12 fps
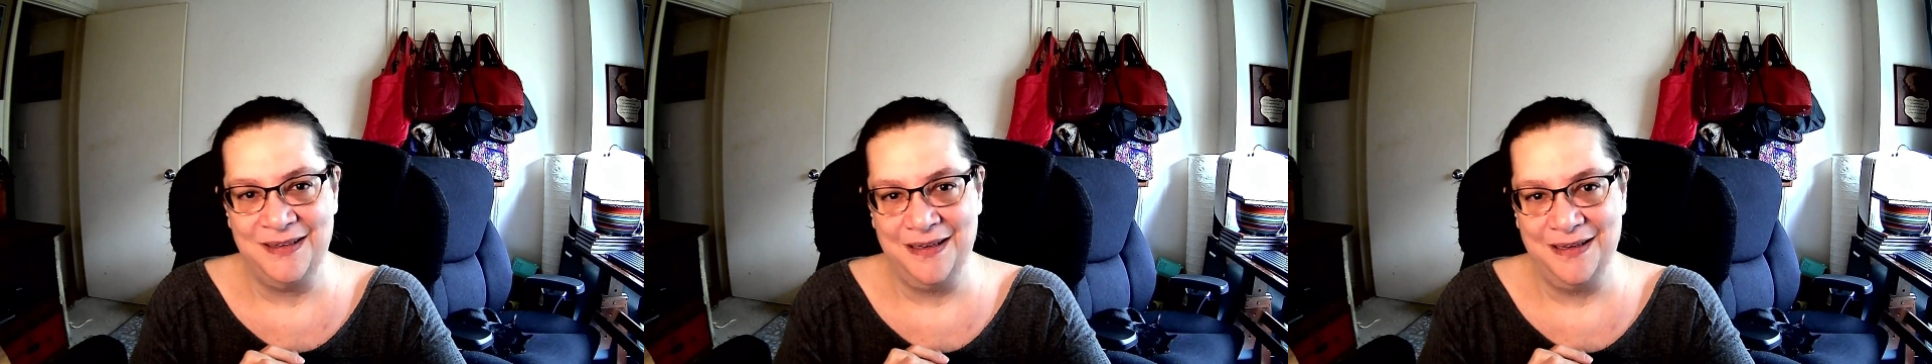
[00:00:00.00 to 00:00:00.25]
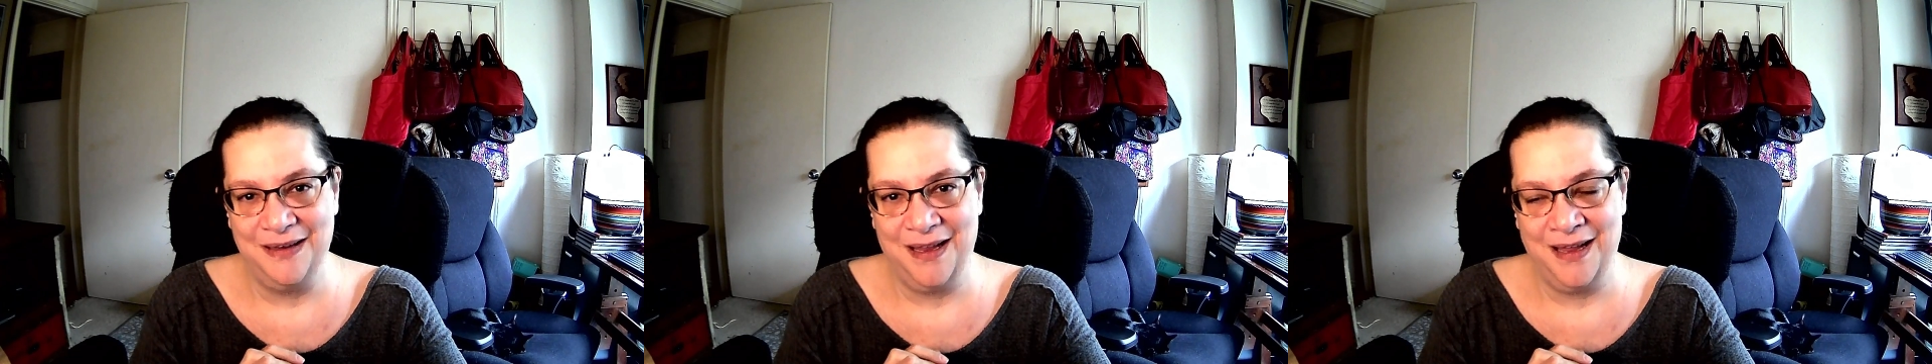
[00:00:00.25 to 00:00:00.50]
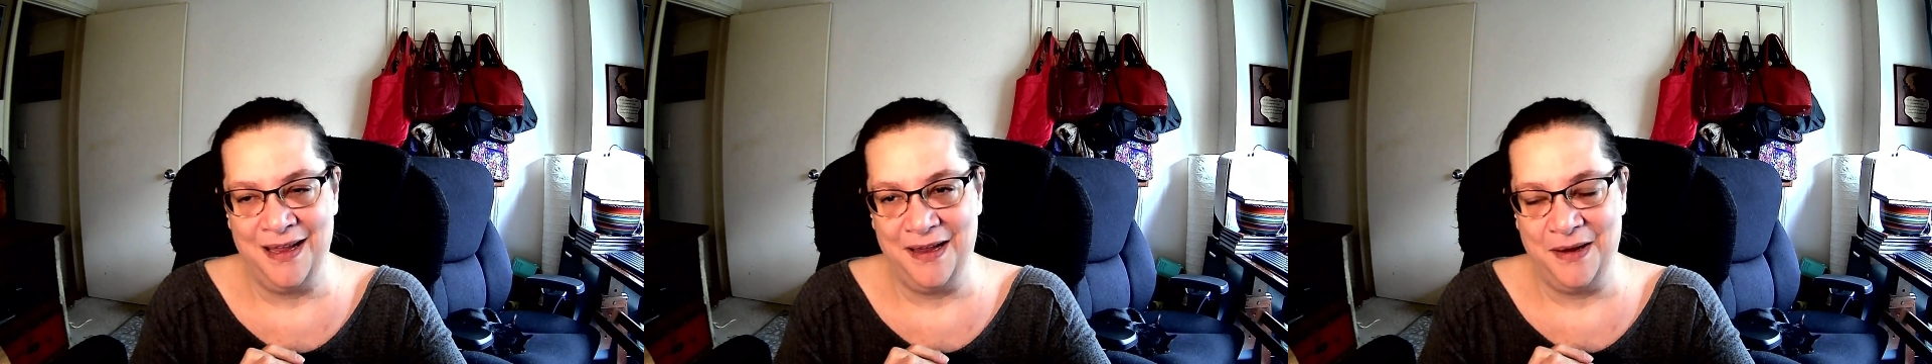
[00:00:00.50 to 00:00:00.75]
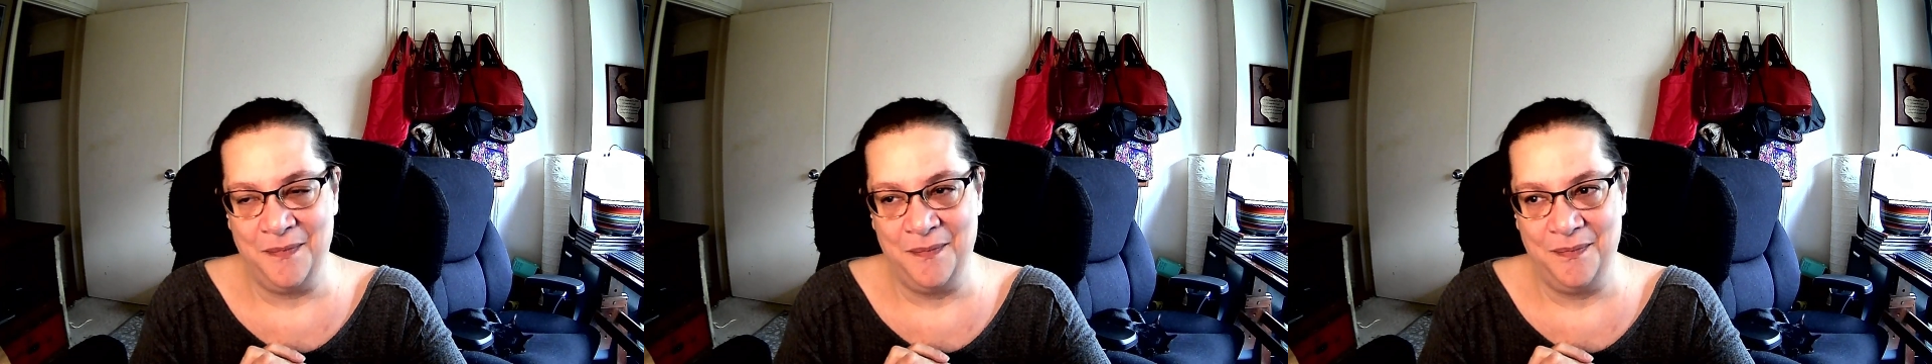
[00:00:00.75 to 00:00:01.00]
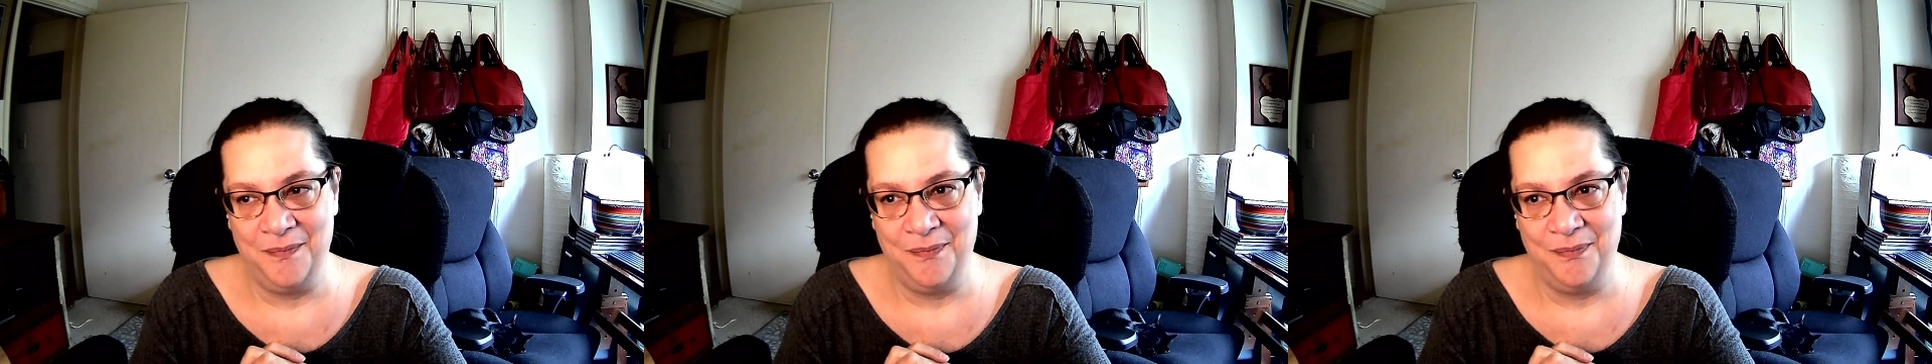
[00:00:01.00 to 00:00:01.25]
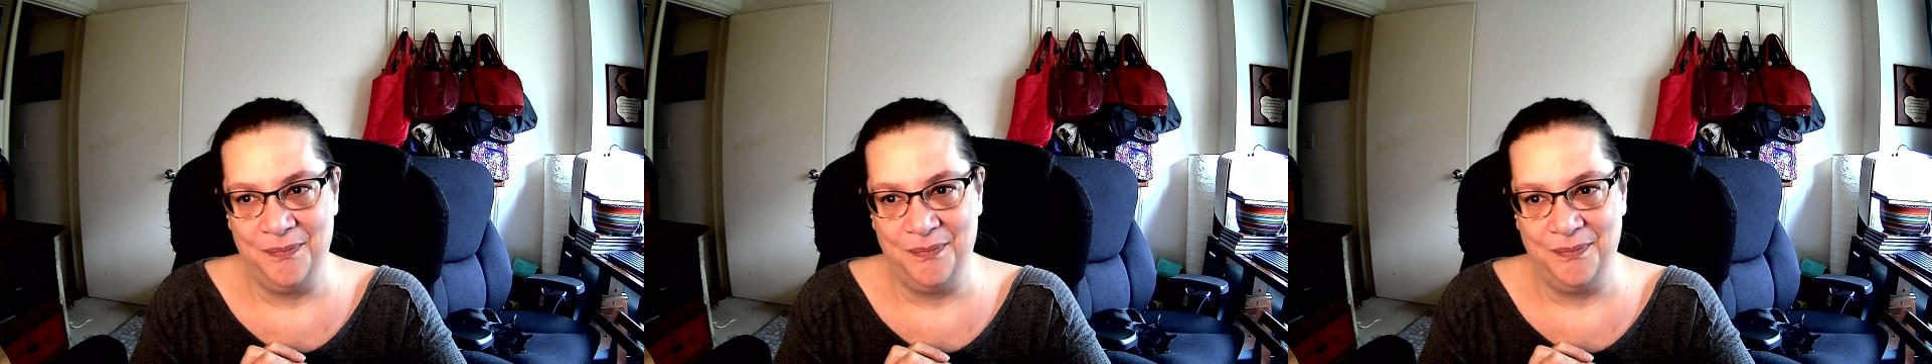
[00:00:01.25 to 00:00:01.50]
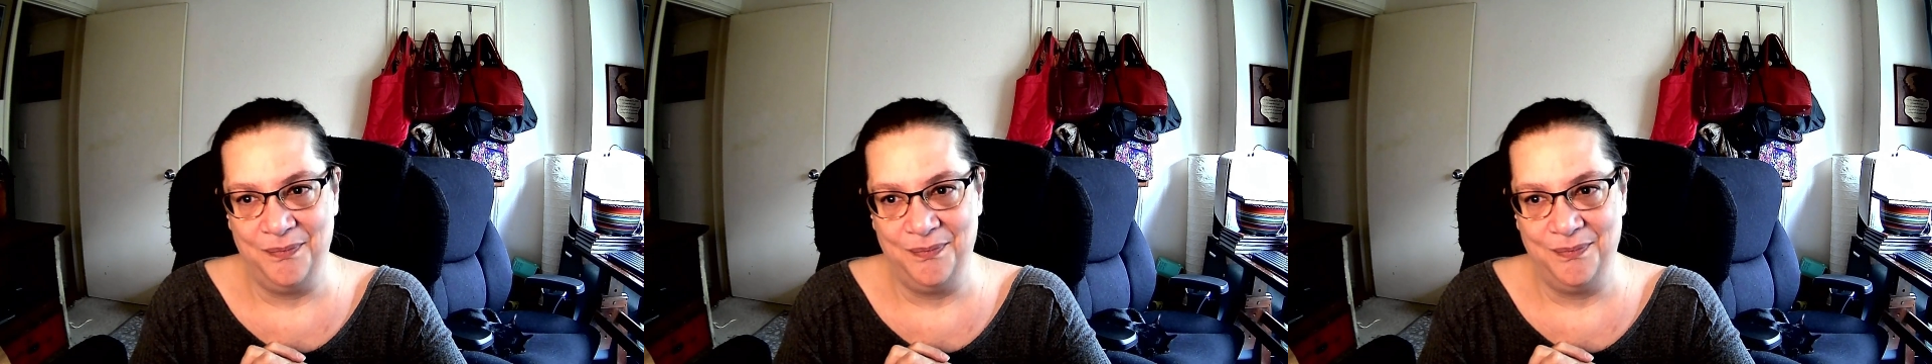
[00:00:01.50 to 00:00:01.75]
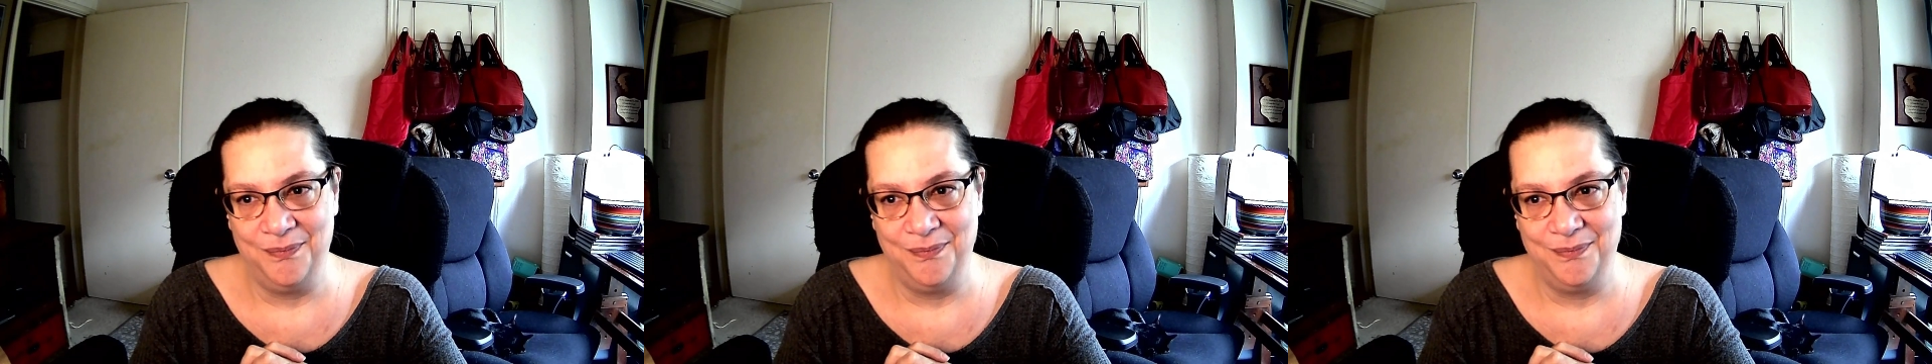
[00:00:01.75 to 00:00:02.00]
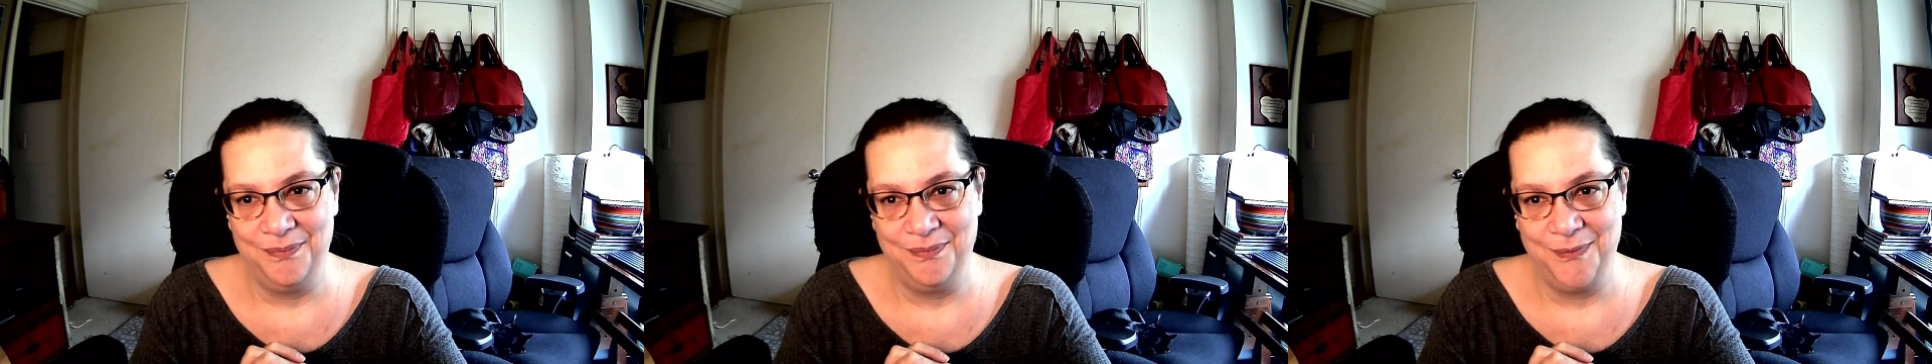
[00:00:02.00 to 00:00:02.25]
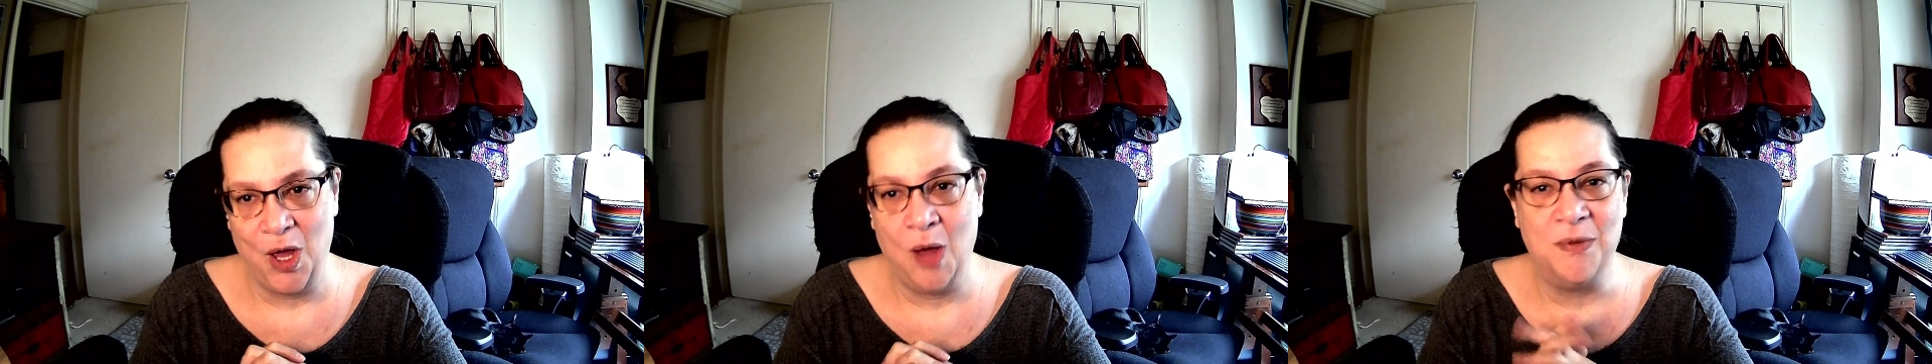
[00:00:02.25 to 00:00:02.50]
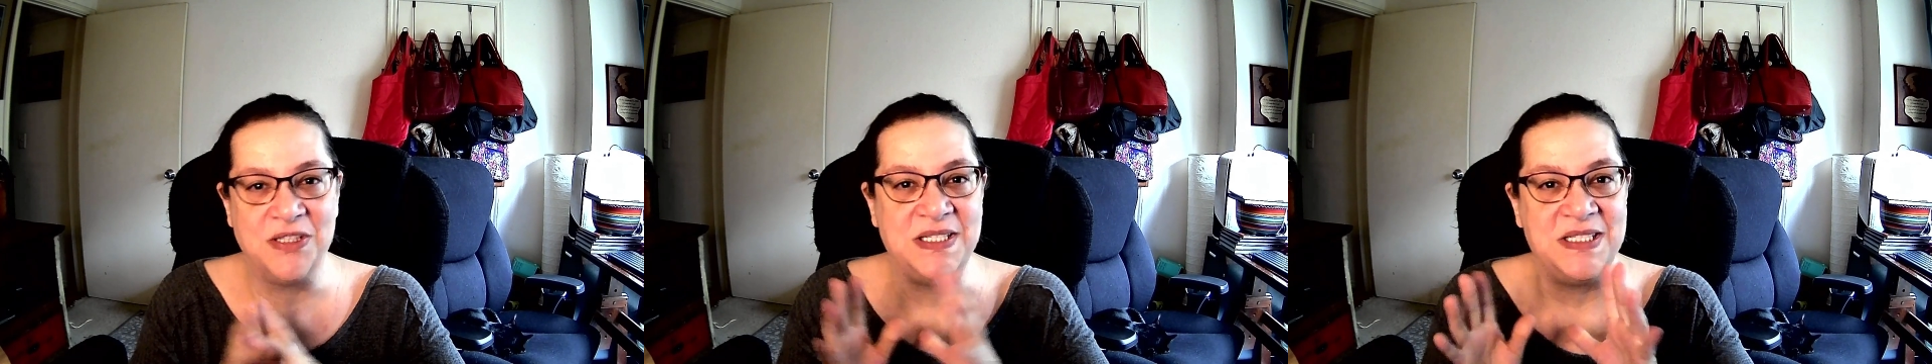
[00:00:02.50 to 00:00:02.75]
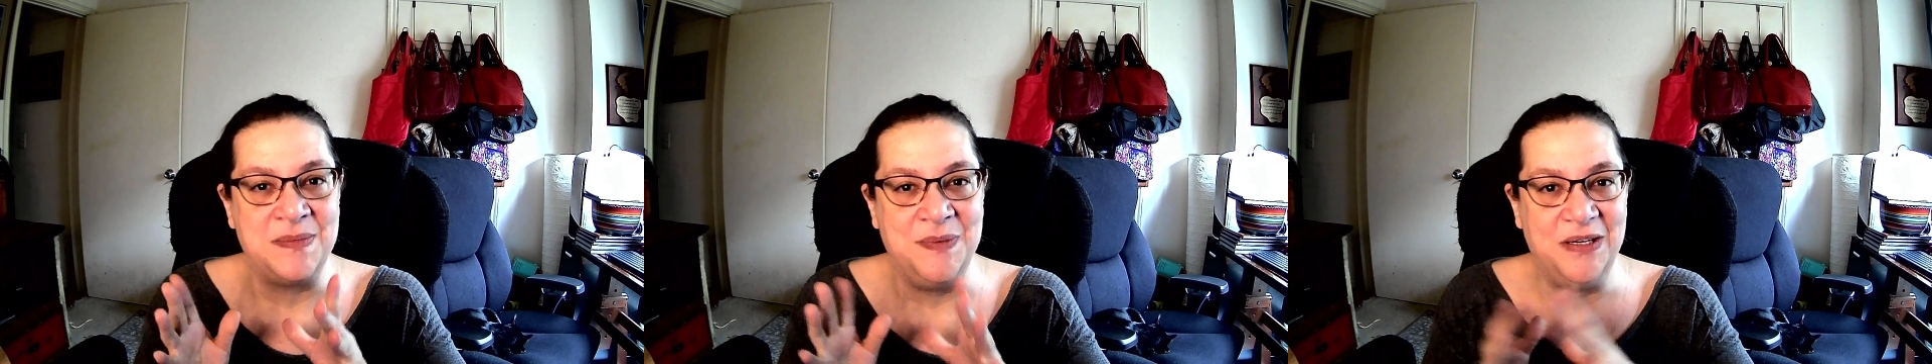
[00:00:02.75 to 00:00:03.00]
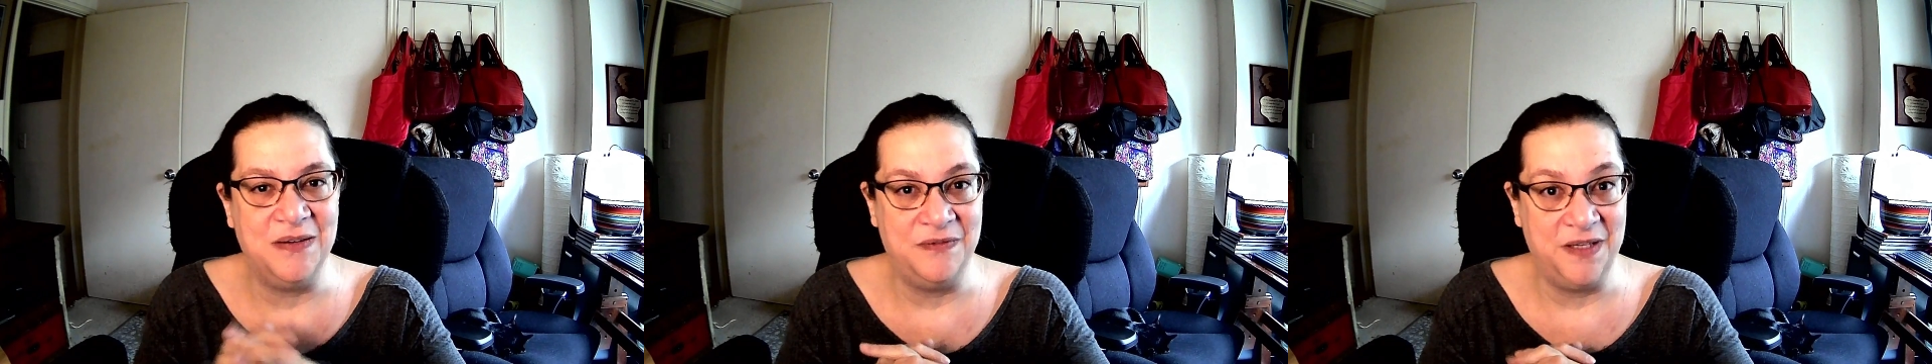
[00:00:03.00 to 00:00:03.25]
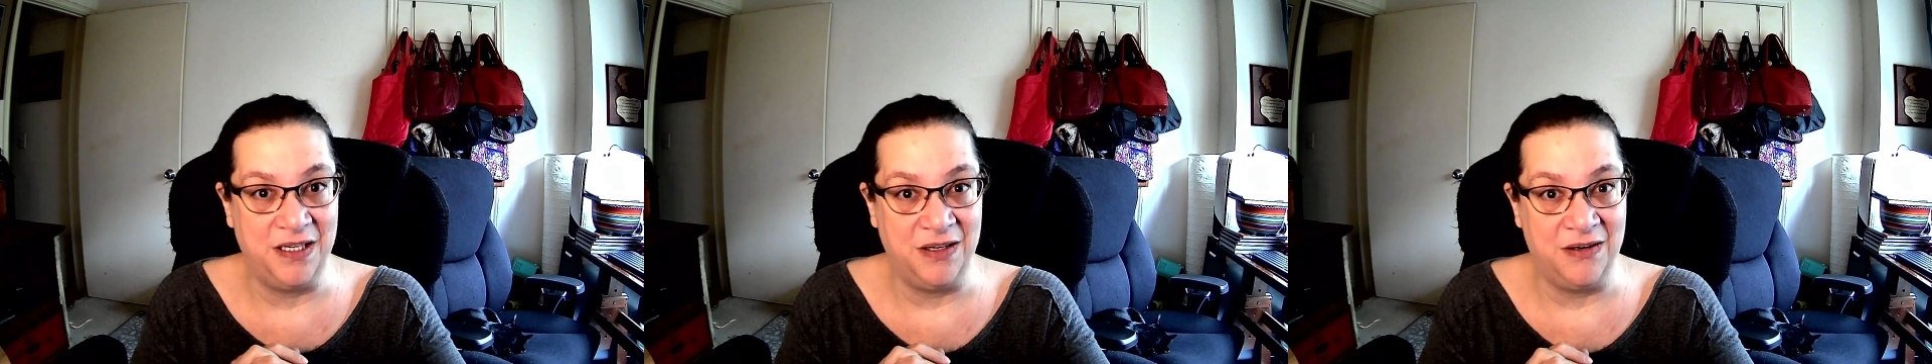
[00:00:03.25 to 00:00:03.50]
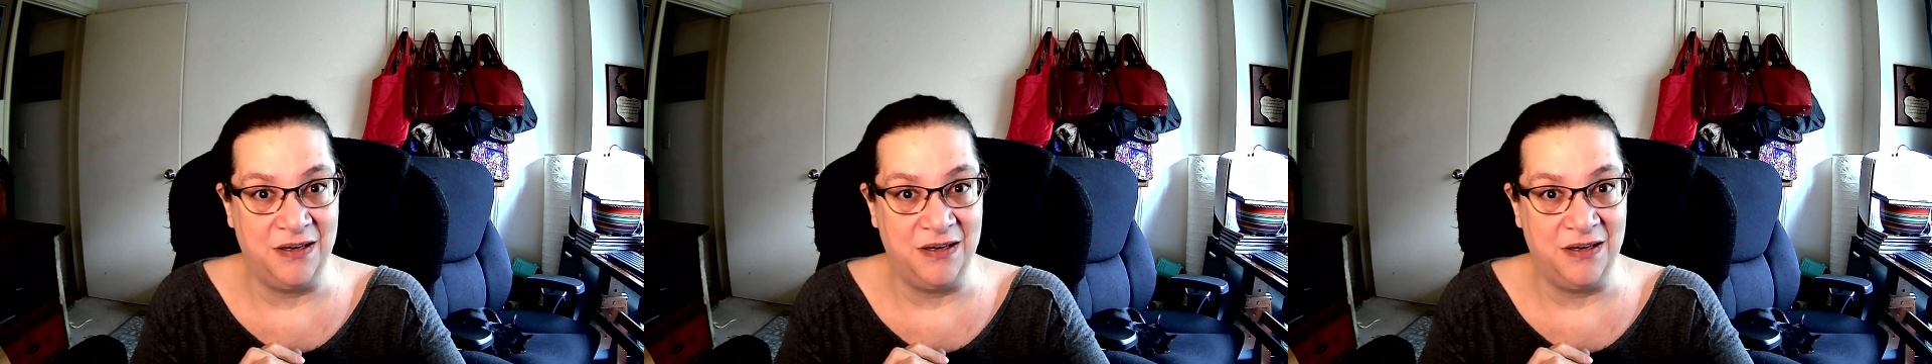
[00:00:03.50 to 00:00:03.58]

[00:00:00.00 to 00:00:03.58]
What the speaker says: um, almost a spirit figure of